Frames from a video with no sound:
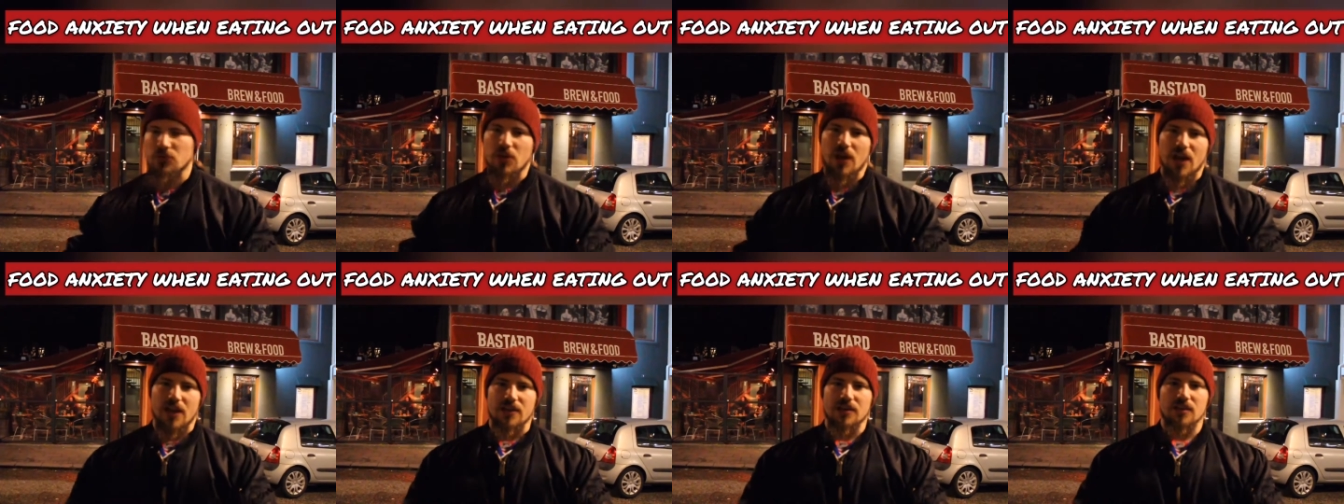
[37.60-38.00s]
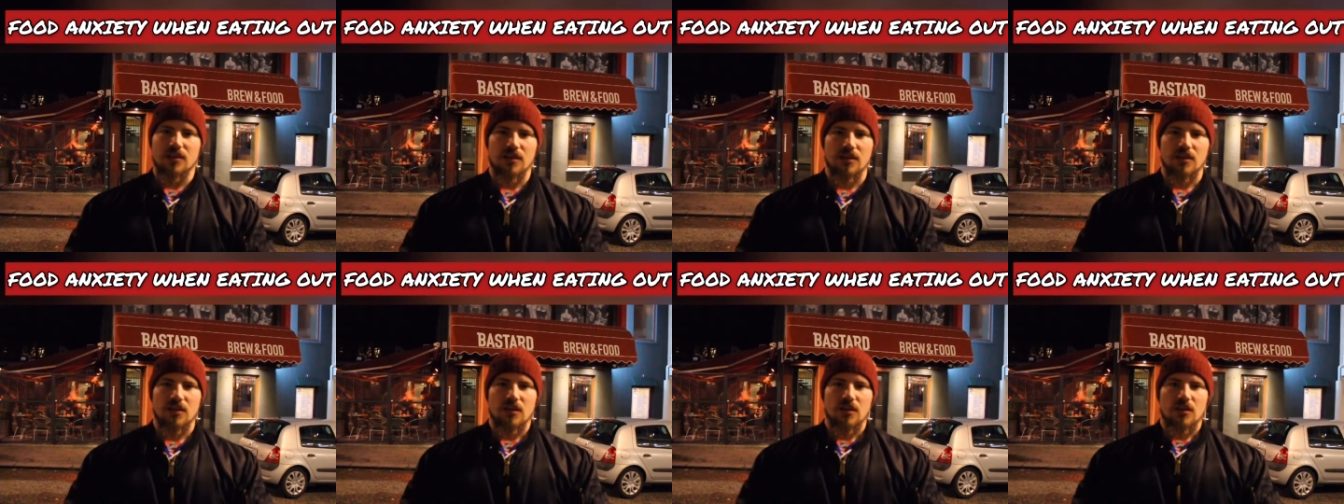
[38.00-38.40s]
with your head.
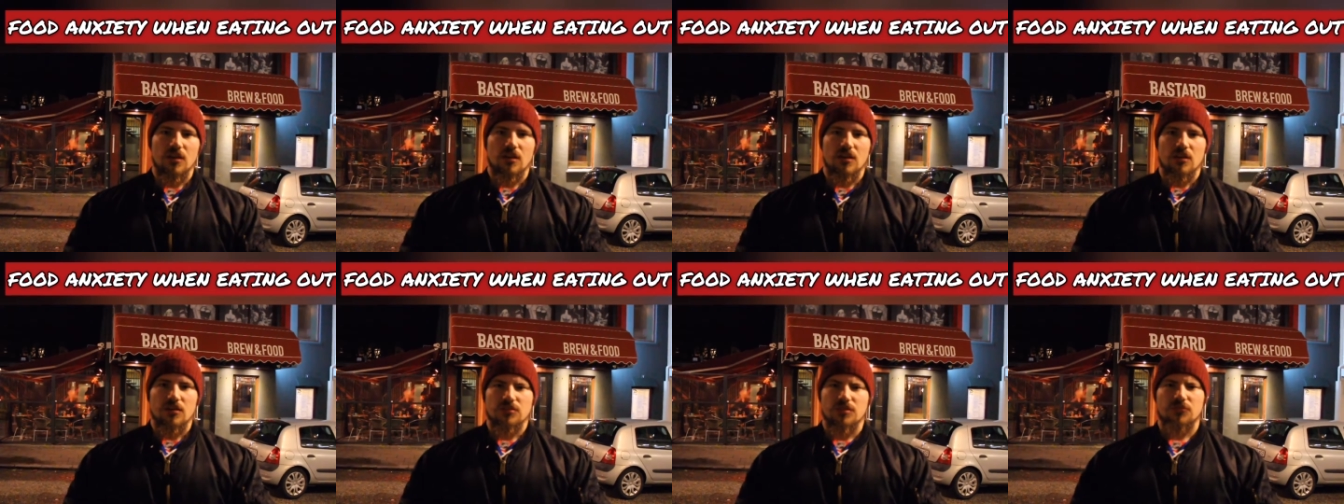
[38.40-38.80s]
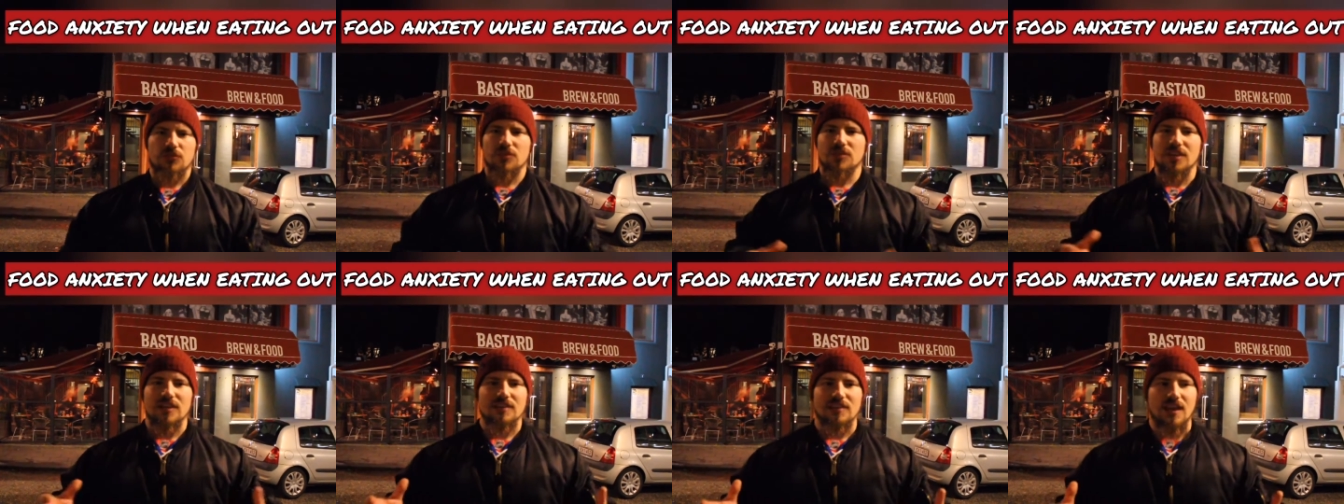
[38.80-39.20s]
So
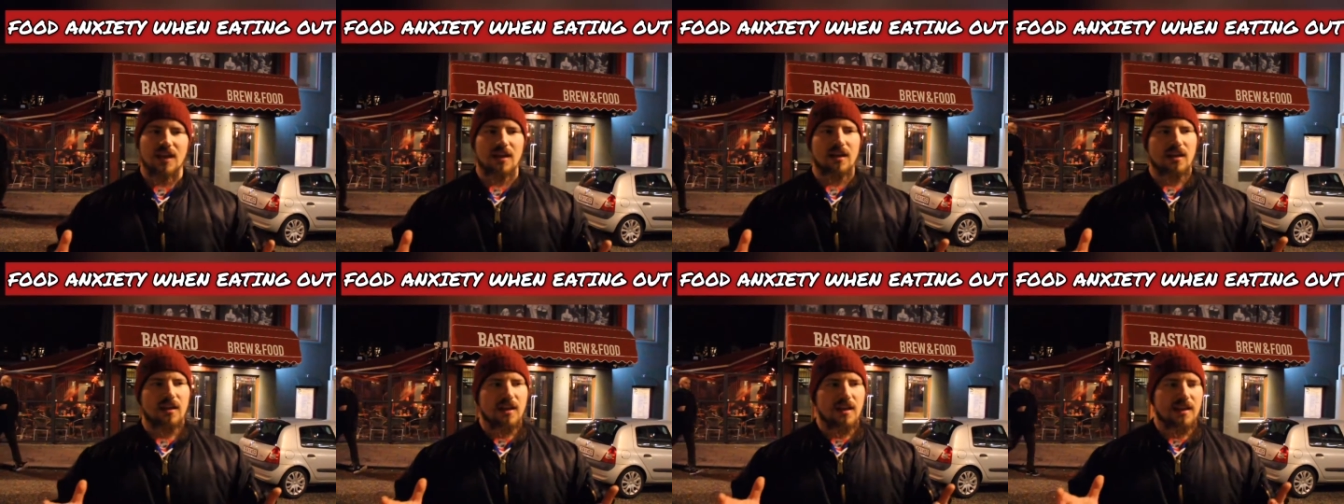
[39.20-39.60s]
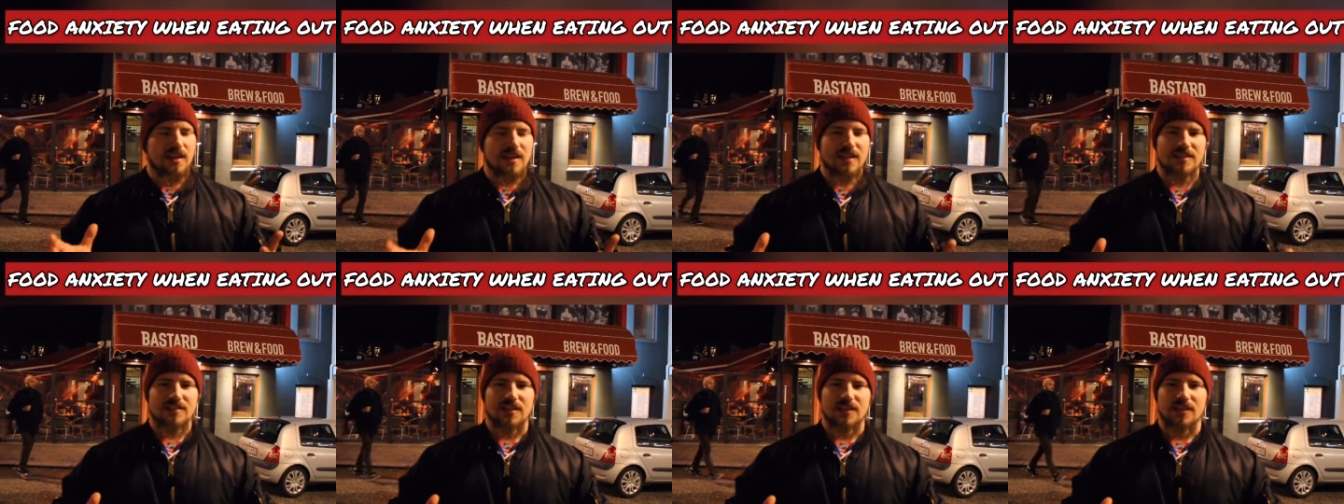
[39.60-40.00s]
if you think that
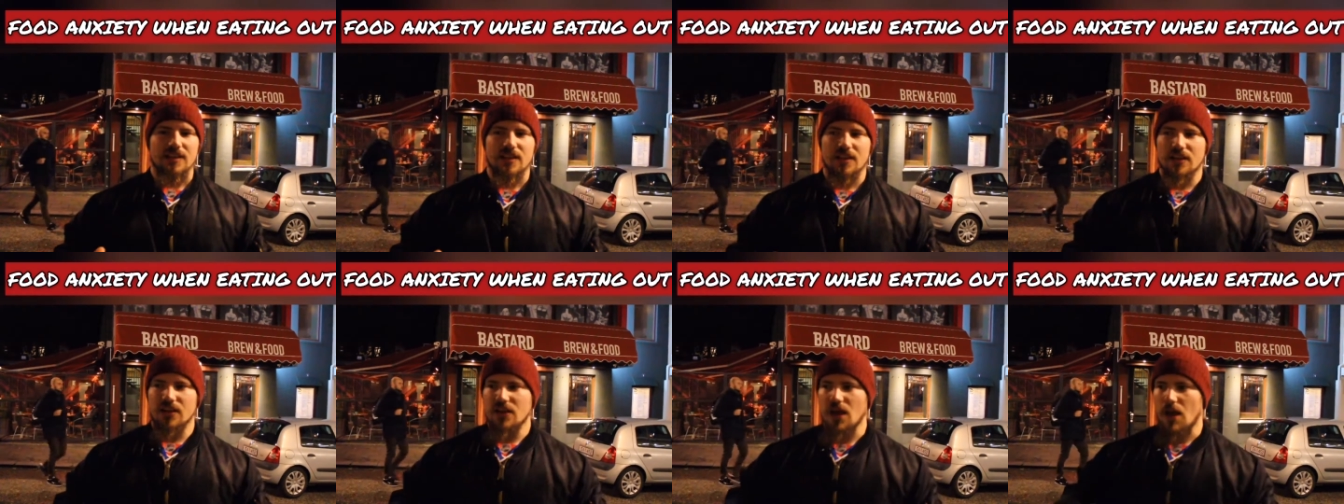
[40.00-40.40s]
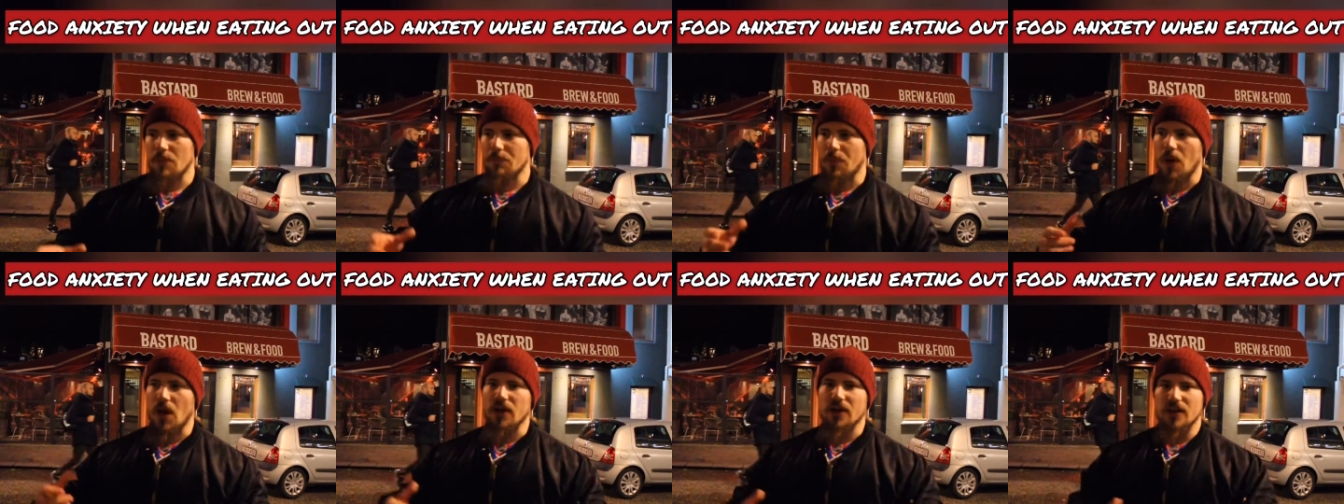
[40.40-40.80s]
eating
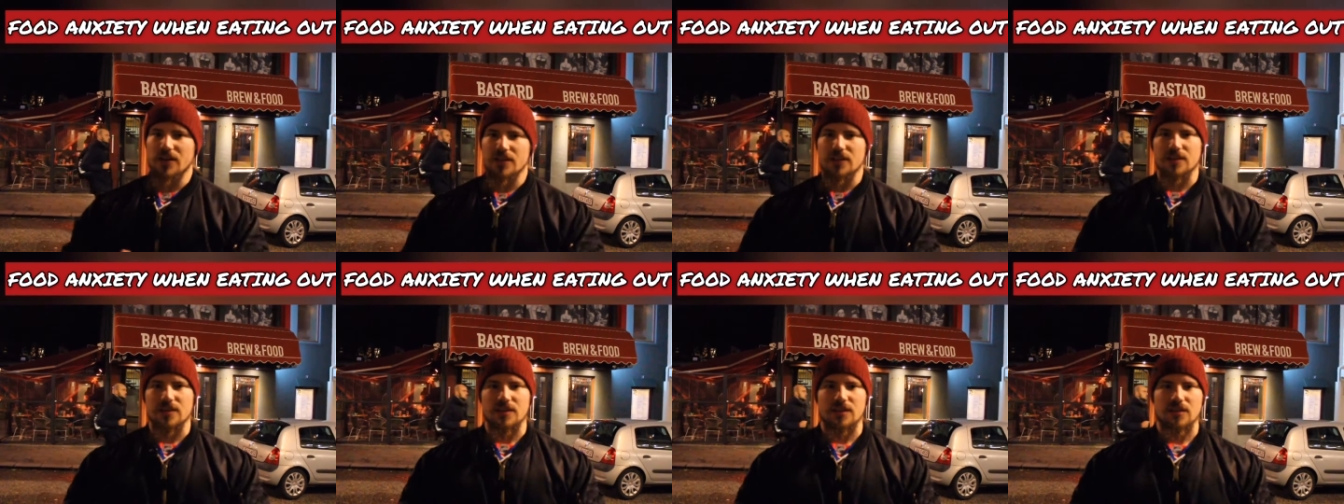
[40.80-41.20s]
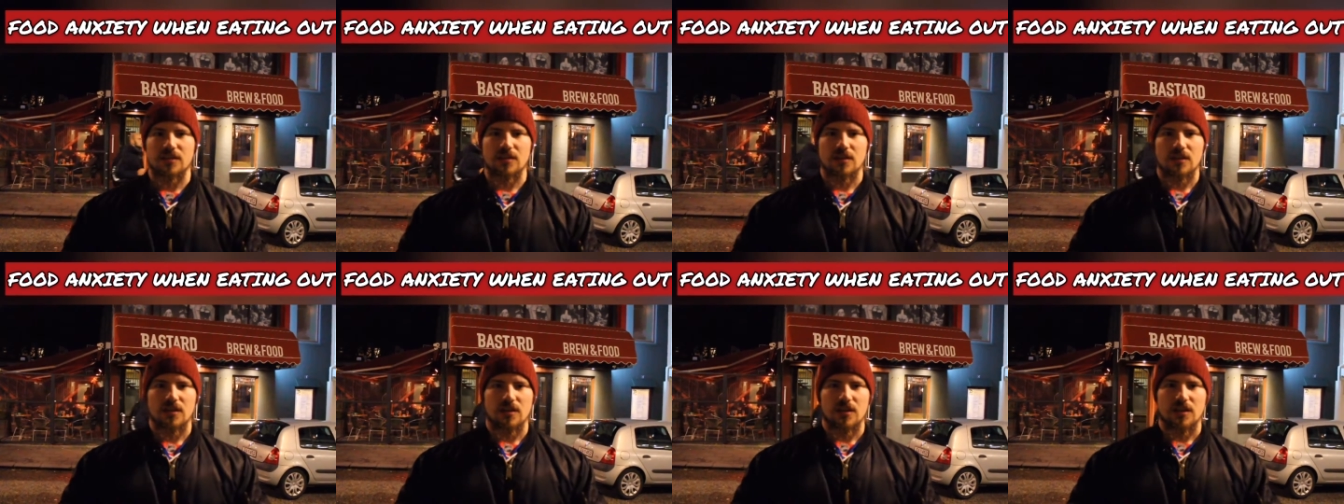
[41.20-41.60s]
a burger
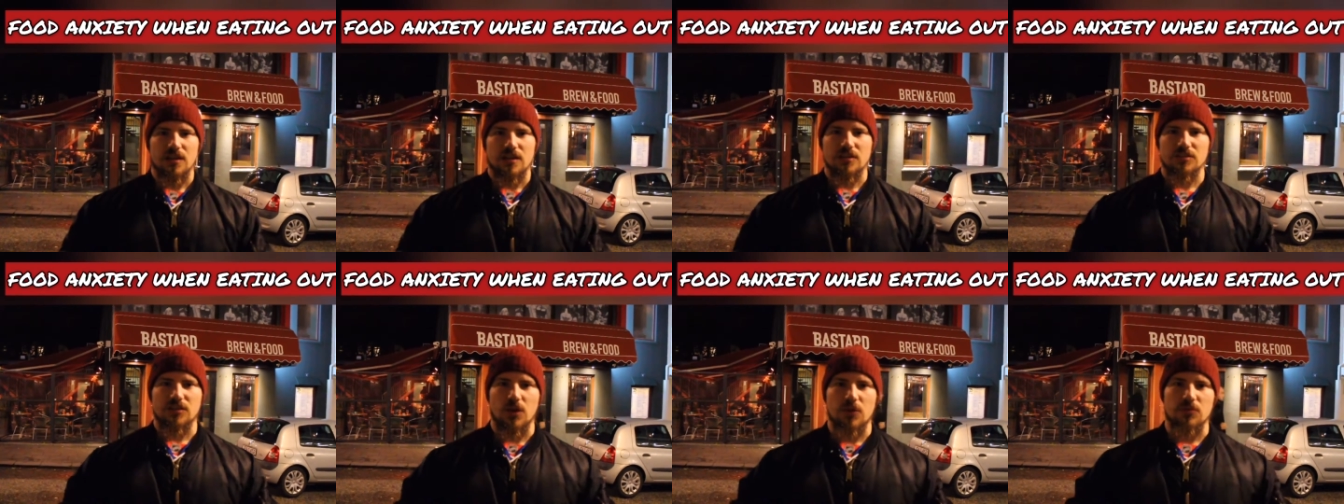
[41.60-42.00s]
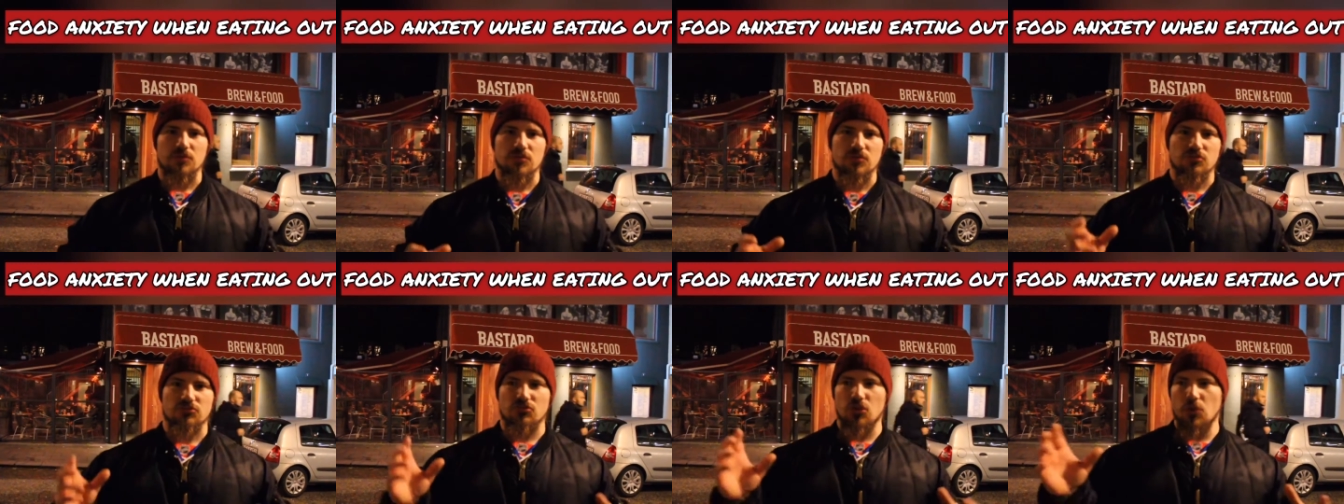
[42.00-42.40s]
is
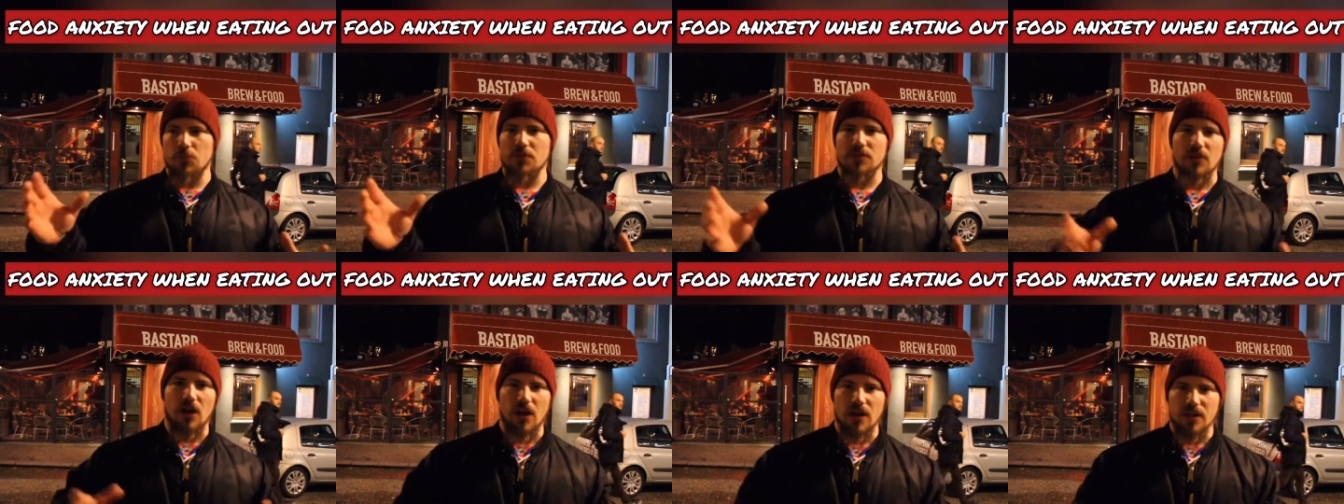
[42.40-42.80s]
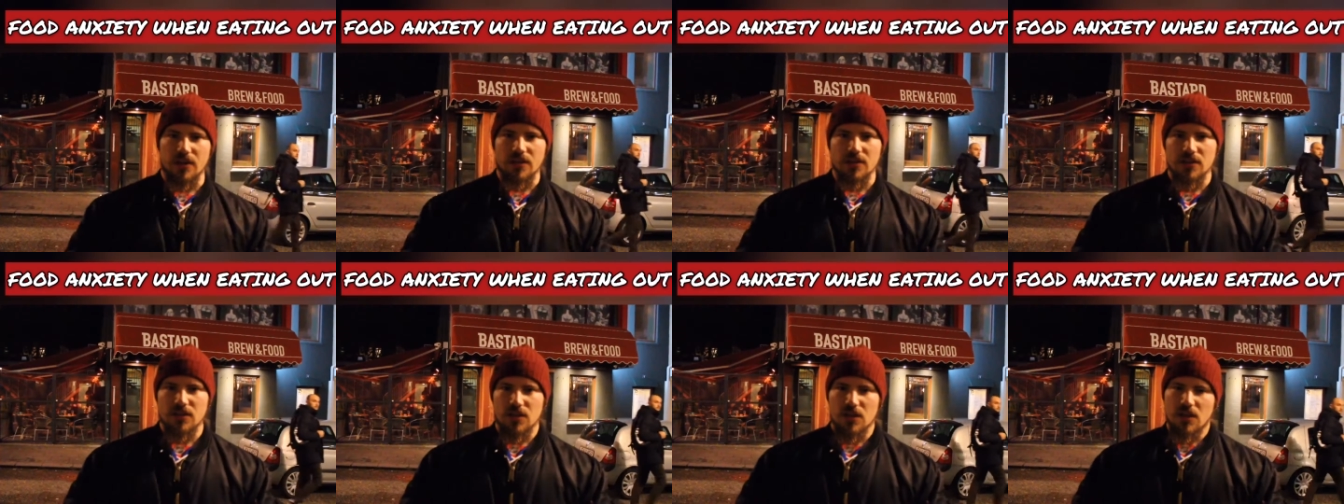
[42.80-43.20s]
going to screw up your diet,